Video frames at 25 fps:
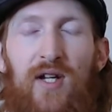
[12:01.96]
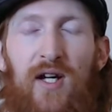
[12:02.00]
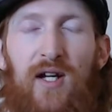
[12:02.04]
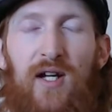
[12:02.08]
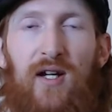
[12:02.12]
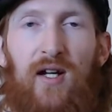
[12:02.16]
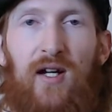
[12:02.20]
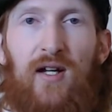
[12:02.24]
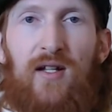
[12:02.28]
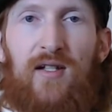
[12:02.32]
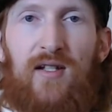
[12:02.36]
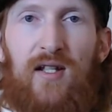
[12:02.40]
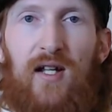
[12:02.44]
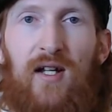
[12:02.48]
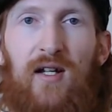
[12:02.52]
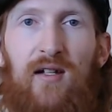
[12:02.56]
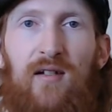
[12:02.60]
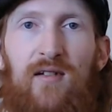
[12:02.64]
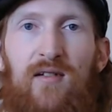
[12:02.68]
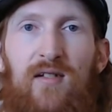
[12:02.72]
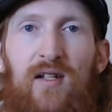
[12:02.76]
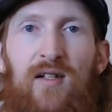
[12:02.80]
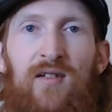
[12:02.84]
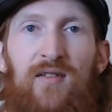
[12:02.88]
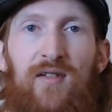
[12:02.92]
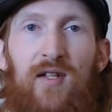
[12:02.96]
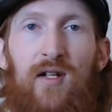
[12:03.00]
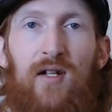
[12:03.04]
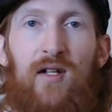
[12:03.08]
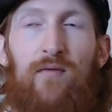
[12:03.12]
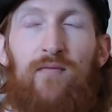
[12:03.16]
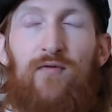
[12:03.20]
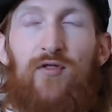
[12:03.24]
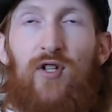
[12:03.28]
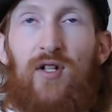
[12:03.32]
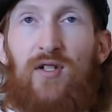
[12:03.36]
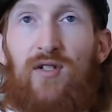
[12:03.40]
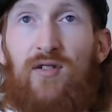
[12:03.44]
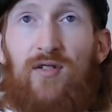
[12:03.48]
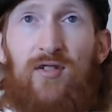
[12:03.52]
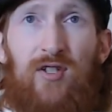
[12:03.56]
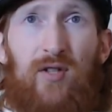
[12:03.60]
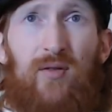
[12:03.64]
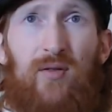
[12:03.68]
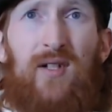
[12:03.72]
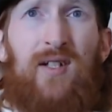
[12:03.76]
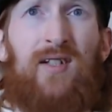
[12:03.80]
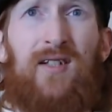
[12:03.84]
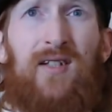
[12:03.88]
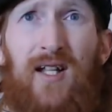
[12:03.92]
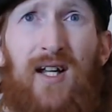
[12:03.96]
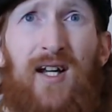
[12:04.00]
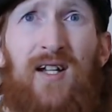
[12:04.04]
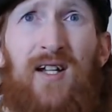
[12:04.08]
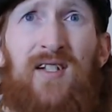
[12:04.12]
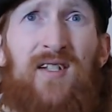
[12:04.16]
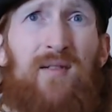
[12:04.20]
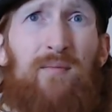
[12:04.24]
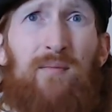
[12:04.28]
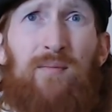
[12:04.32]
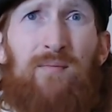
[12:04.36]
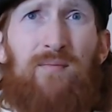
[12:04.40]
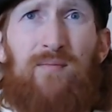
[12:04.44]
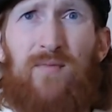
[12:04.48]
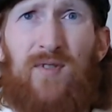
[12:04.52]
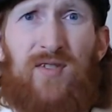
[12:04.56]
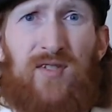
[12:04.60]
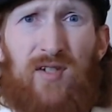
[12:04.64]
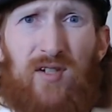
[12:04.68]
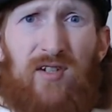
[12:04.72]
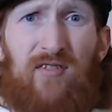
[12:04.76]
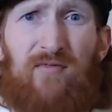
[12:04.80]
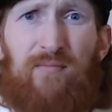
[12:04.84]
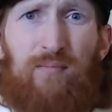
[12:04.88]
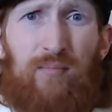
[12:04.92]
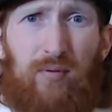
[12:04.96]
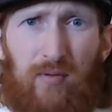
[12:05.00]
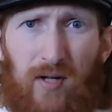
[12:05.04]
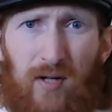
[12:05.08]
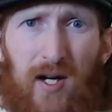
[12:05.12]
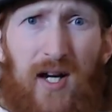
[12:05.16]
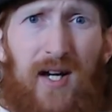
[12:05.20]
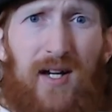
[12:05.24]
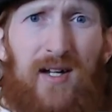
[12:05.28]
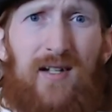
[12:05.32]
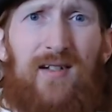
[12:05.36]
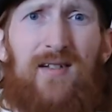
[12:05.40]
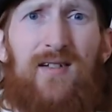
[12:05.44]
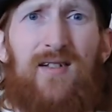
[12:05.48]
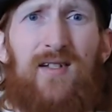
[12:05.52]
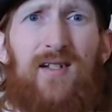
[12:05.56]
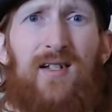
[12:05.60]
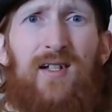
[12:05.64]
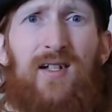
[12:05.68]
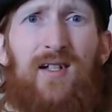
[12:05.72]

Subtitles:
nice things instead of just doing things that deserve praise.